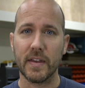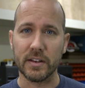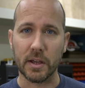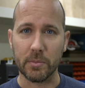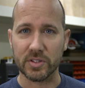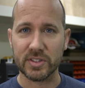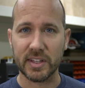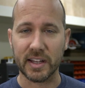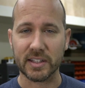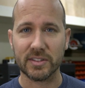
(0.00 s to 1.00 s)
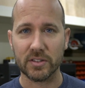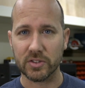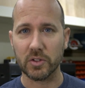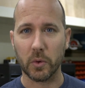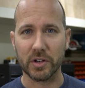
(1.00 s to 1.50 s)
and number 6,
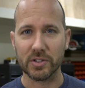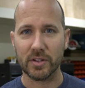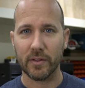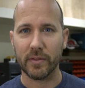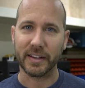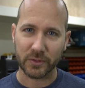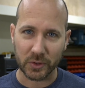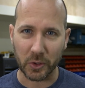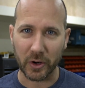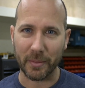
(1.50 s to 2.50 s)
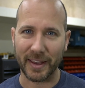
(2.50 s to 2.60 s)
storage. Thanks for joining